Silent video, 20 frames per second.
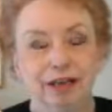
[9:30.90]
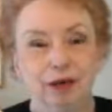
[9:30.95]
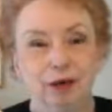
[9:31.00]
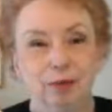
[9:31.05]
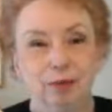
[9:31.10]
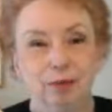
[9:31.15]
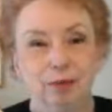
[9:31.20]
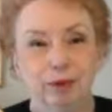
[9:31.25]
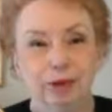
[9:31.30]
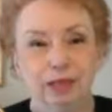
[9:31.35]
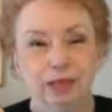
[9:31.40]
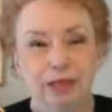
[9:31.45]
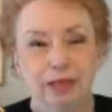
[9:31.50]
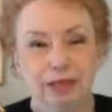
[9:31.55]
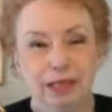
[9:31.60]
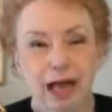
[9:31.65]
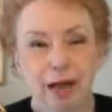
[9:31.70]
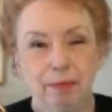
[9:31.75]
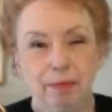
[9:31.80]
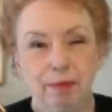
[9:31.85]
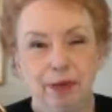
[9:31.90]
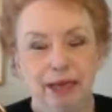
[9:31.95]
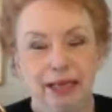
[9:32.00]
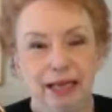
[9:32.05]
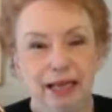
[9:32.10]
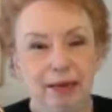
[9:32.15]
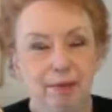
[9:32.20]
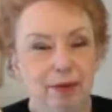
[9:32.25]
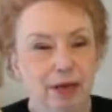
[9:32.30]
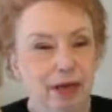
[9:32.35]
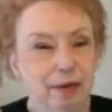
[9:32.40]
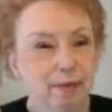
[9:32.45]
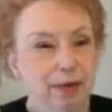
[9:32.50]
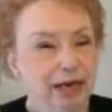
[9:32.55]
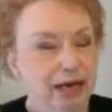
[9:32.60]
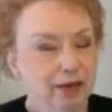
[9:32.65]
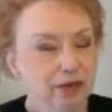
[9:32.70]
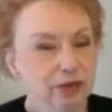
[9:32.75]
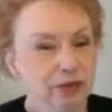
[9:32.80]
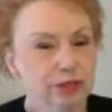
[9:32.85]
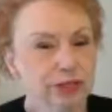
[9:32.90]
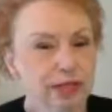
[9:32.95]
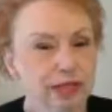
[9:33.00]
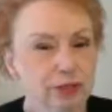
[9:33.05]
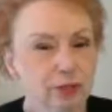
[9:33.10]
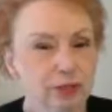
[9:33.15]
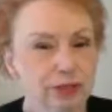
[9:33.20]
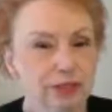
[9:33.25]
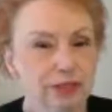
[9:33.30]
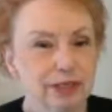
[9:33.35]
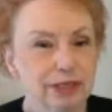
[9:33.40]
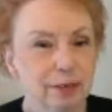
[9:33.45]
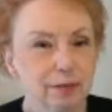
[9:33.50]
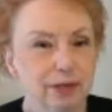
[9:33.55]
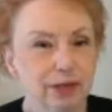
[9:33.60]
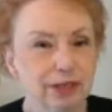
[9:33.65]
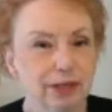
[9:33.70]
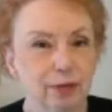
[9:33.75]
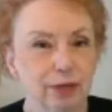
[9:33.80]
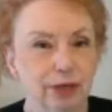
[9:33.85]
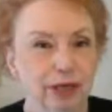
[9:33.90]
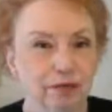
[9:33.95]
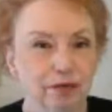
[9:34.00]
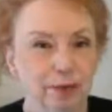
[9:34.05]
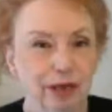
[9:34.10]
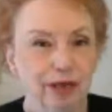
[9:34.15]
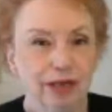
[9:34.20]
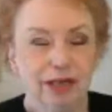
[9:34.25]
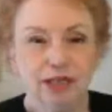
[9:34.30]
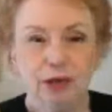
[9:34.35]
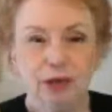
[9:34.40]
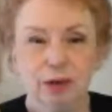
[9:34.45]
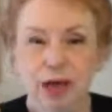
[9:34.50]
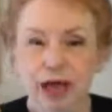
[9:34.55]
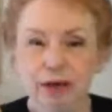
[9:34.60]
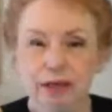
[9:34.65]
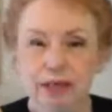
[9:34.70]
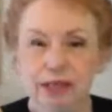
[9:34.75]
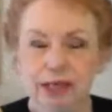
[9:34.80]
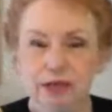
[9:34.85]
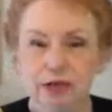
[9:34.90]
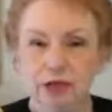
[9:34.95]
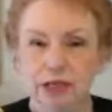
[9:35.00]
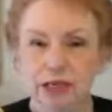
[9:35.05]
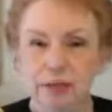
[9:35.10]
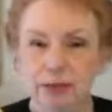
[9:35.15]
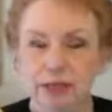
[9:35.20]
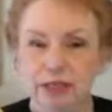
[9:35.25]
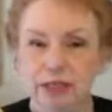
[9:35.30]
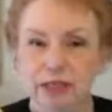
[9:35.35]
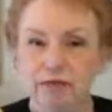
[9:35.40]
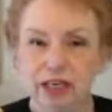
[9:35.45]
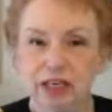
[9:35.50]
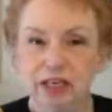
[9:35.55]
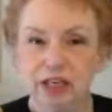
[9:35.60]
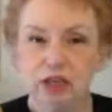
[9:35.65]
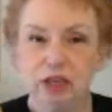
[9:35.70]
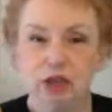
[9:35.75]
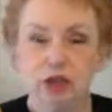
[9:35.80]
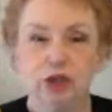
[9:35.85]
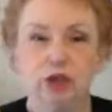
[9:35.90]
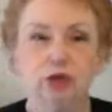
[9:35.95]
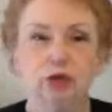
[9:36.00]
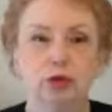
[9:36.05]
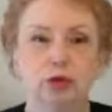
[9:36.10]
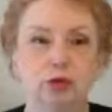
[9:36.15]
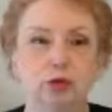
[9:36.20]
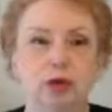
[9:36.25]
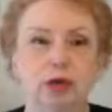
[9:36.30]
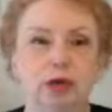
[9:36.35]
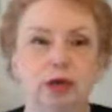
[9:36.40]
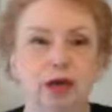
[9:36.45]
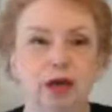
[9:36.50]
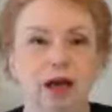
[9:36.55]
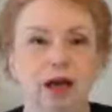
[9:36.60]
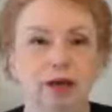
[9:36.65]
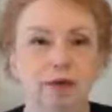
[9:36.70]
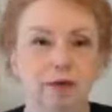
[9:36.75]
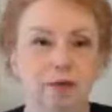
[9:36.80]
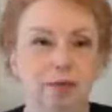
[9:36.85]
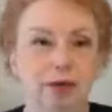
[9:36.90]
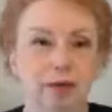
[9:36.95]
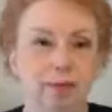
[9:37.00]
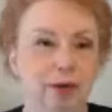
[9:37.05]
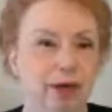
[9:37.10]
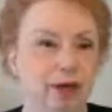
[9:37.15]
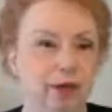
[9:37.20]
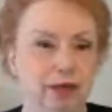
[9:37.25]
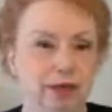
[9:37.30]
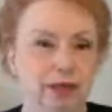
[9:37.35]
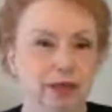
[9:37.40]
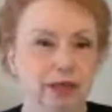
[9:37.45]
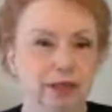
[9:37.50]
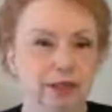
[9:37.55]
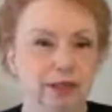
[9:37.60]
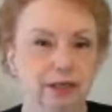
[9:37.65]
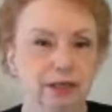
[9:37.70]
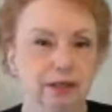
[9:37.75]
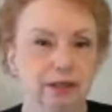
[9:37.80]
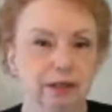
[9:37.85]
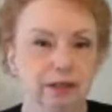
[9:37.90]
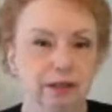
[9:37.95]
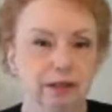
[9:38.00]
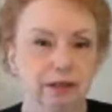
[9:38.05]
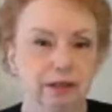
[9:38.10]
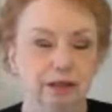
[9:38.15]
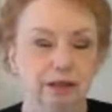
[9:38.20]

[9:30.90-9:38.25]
really at the top of my game. But exercise wasn't something that. So how did the exercise piece fit into the metabolic testing?